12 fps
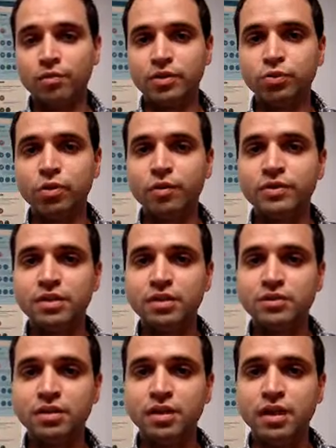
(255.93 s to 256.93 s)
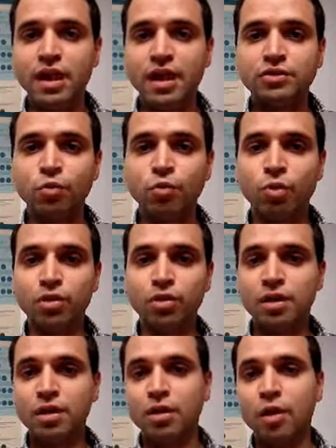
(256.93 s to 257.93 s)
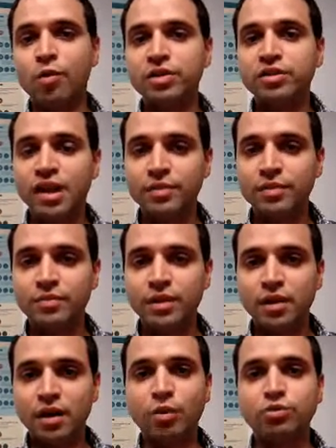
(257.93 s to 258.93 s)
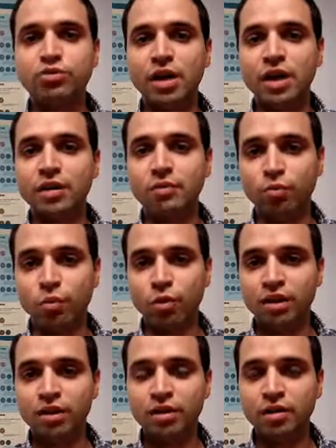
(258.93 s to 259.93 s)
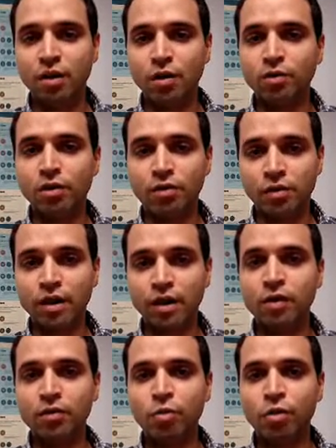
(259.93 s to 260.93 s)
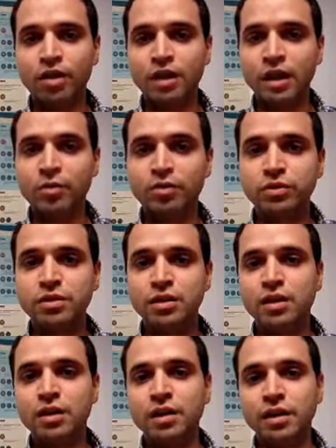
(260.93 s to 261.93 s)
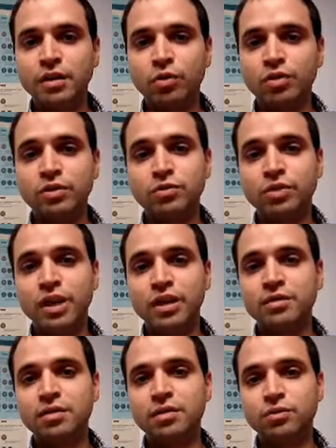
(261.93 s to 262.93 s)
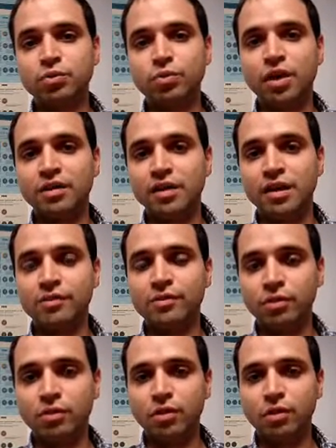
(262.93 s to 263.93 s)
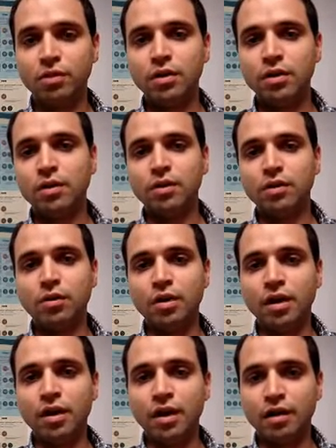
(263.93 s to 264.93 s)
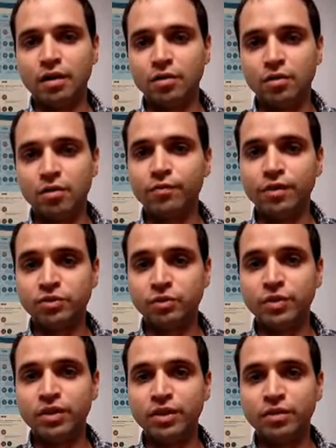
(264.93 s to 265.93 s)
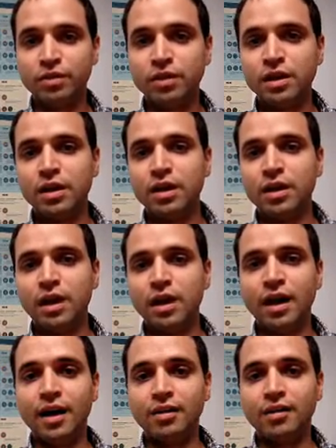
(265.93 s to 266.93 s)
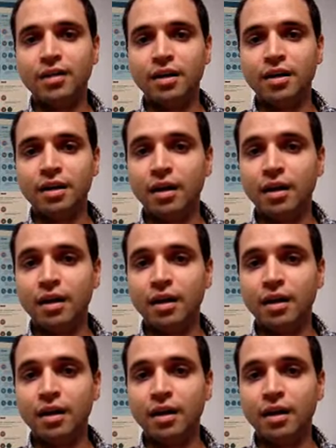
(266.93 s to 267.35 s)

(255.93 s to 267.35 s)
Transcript: the two offices has to work overtime outside working regular working hours in order to get to a telephone call or a conference on video. And